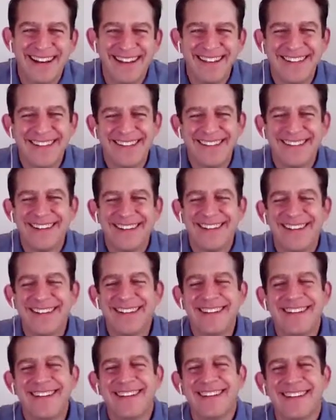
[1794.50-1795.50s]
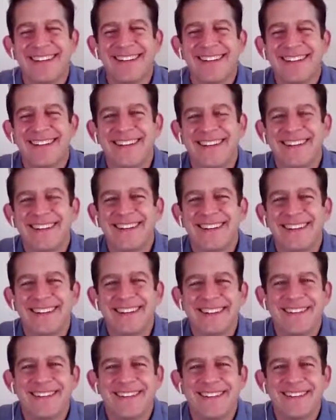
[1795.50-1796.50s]

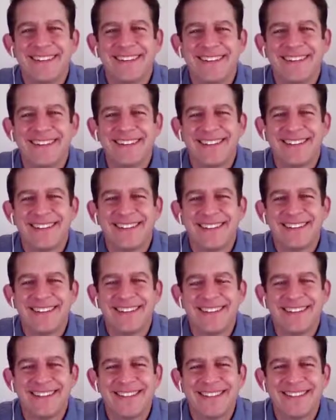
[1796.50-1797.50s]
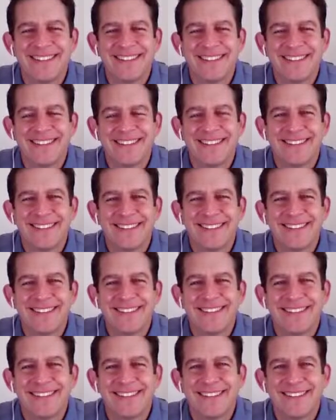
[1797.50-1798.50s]

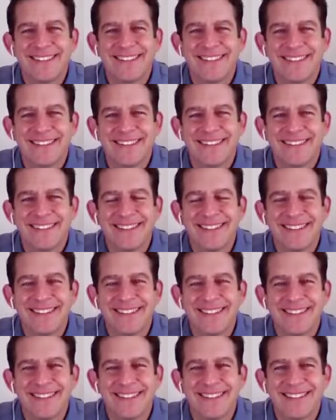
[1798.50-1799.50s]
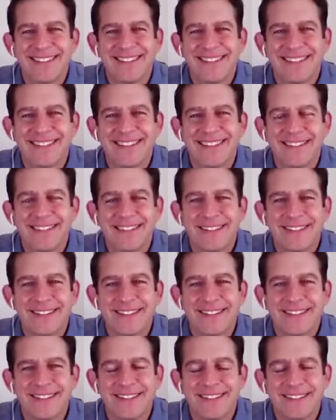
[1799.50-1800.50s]

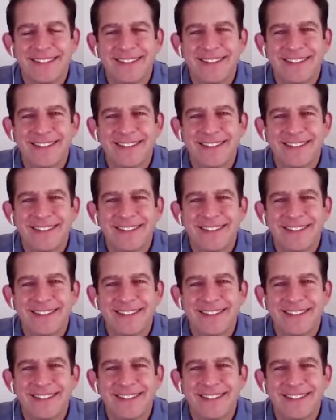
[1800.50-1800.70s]
(not speaking)